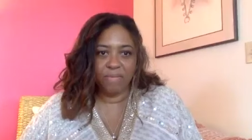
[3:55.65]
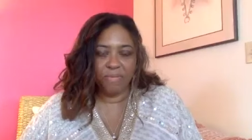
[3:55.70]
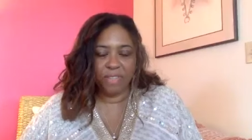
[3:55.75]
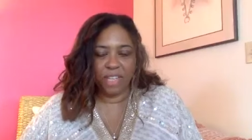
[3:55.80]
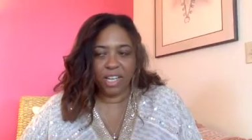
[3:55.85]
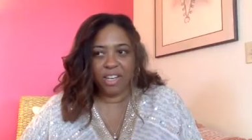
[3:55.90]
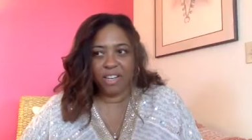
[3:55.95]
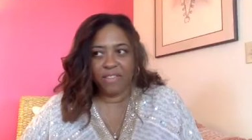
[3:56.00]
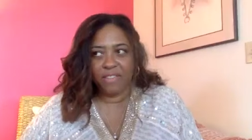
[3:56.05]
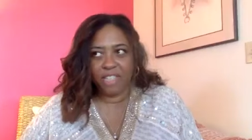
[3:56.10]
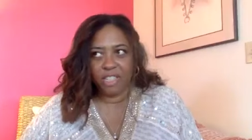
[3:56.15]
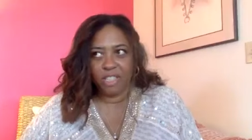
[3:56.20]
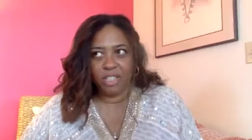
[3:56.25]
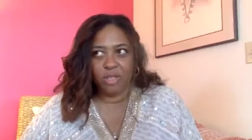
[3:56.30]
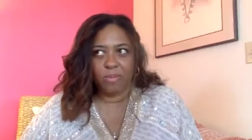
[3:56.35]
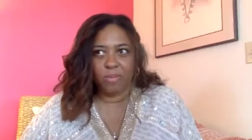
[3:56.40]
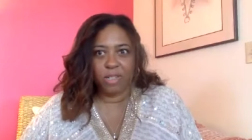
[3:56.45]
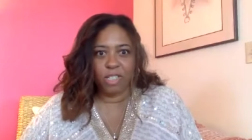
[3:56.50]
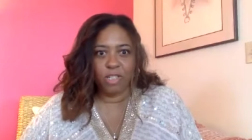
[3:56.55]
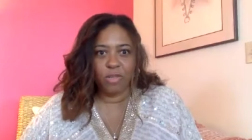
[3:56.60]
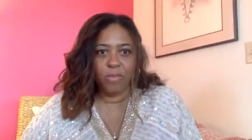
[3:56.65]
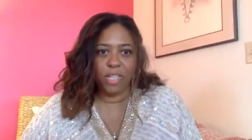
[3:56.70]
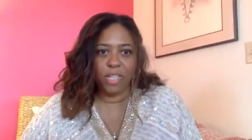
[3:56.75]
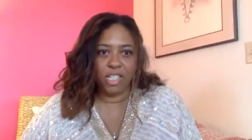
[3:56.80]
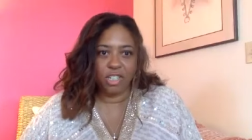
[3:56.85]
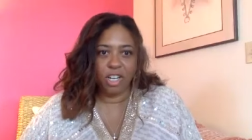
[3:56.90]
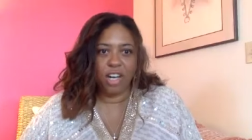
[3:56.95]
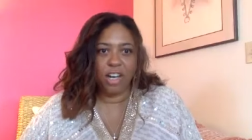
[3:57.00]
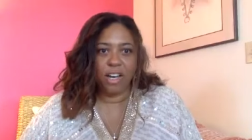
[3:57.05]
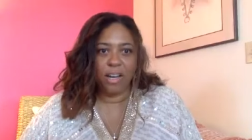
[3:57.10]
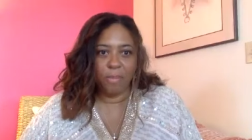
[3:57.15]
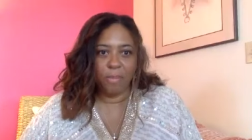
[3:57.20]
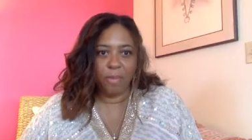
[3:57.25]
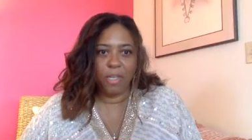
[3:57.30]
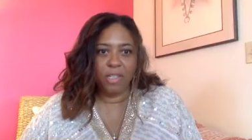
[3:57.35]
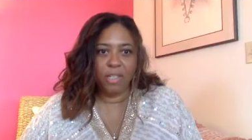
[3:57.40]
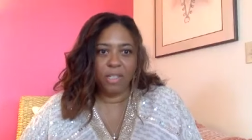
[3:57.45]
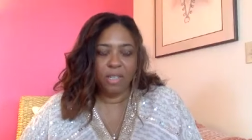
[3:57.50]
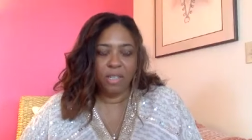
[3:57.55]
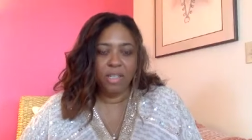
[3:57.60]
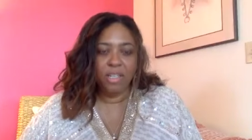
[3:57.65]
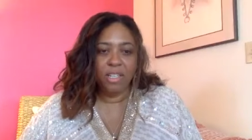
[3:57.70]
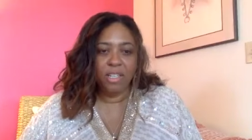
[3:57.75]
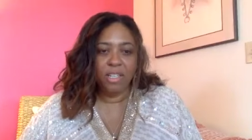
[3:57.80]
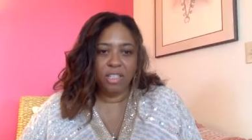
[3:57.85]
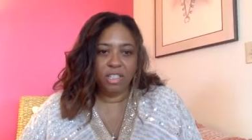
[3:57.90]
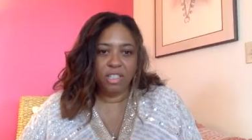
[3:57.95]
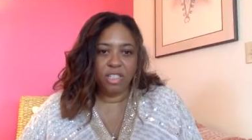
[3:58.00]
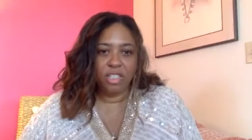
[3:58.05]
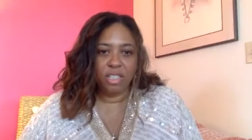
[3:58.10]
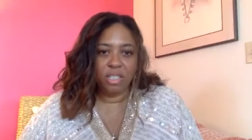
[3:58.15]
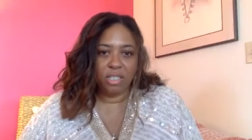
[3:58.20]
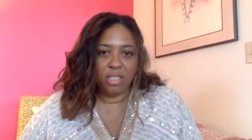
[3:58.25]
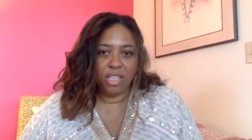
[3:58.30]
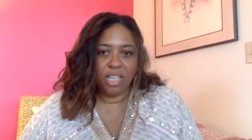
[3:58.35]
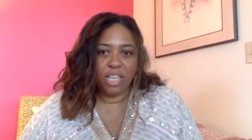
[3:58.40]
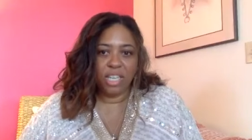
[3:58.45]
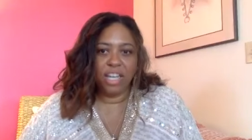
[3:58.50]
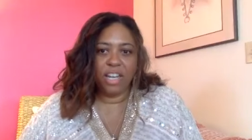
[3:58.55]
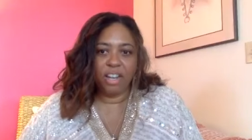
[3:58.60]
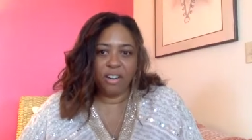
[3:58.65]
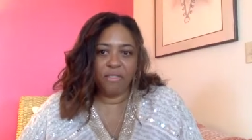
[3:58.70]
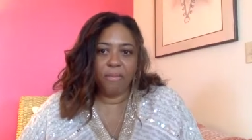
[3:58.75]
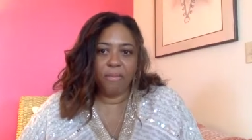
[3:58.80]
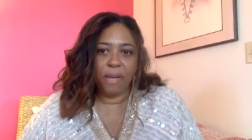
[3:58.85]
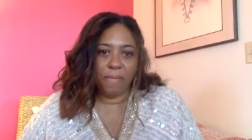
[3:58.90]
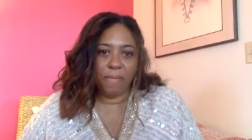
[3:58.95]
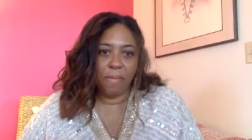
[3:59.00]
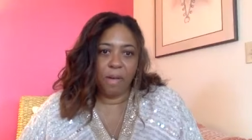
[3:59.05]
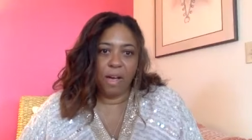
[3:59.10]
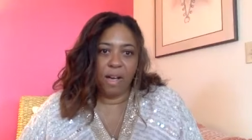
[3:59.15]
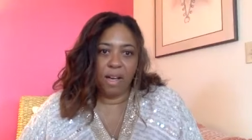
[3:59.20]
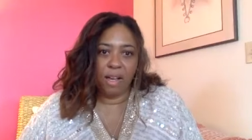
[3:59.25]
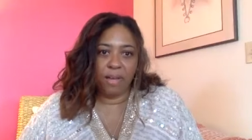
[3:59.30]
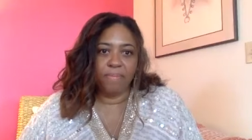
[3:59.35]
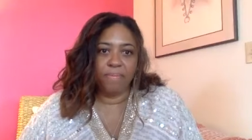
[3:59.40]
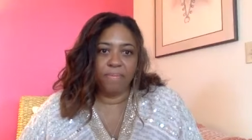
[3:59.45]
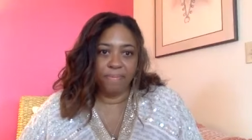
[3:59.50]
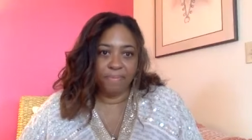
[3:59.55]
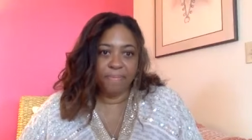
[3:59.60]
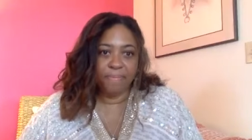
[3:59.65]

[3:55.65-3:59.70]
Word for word: Not even so much my job, but just the care of my mom.